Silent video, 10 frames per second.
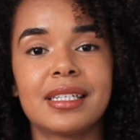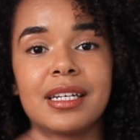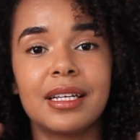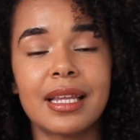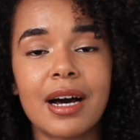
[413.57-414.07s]
it
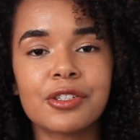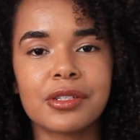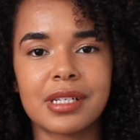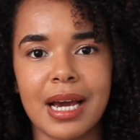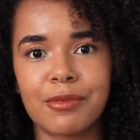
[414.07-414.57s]
allows your
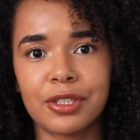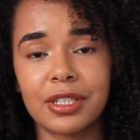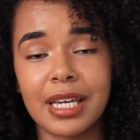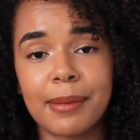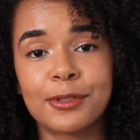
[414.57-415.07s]
camera to
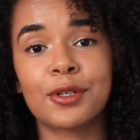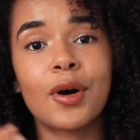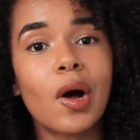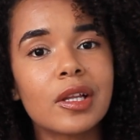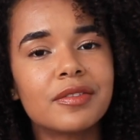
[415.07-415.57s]
capture
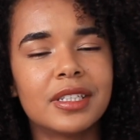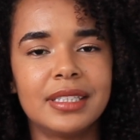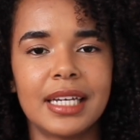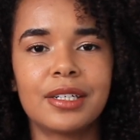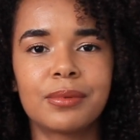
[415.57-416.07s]
all of the
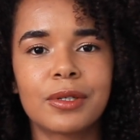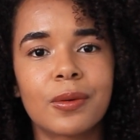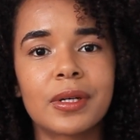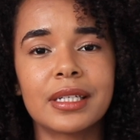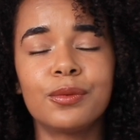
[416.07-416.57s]
data
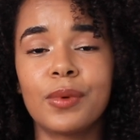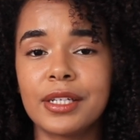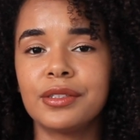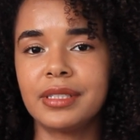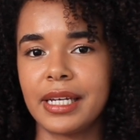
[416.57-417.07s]
recorded when
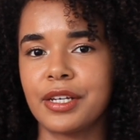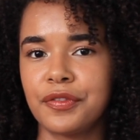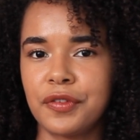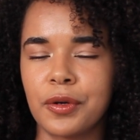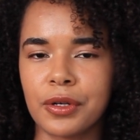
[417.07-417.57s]
you take a
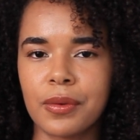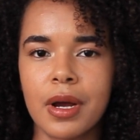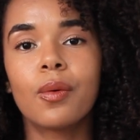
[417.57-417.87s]
photo.